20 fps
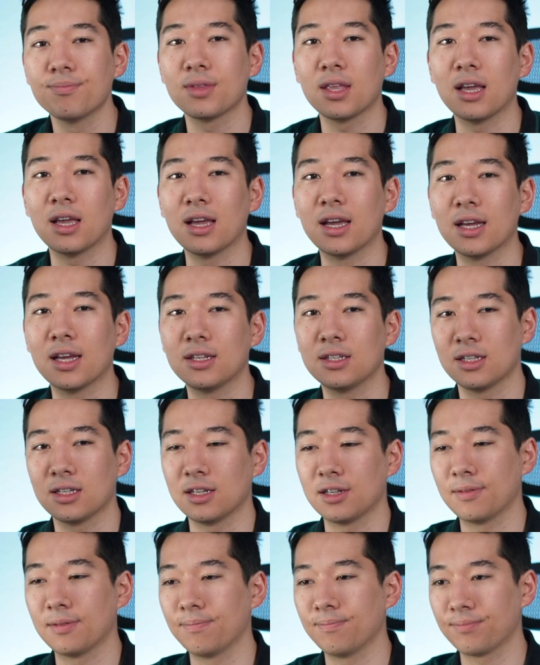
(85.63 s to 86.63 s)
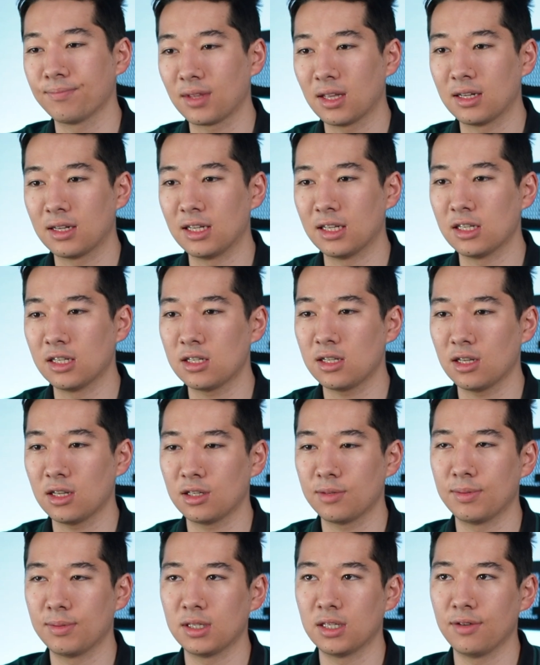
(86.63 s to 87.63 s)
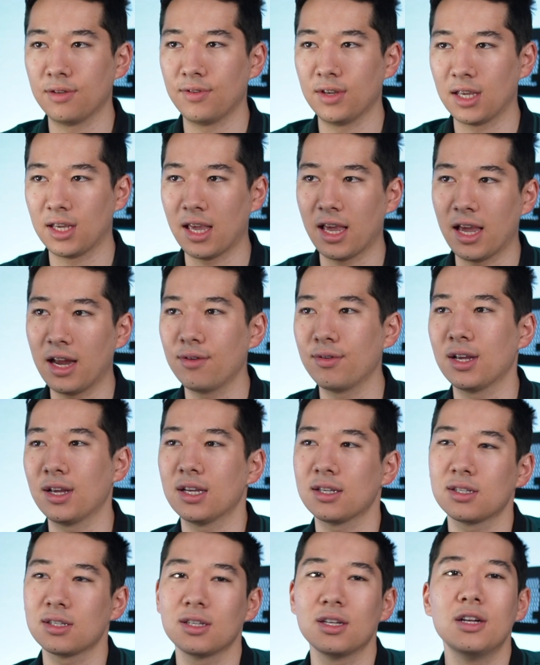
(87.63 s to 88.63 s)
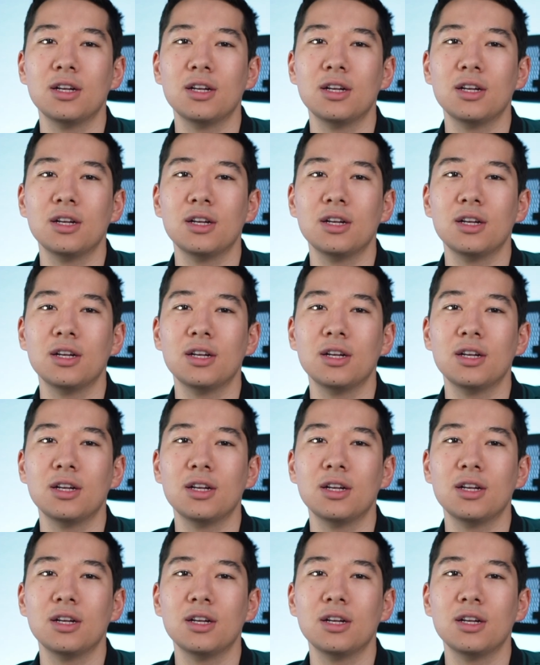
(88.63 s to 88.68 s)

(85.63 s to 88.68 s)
at these specific areas.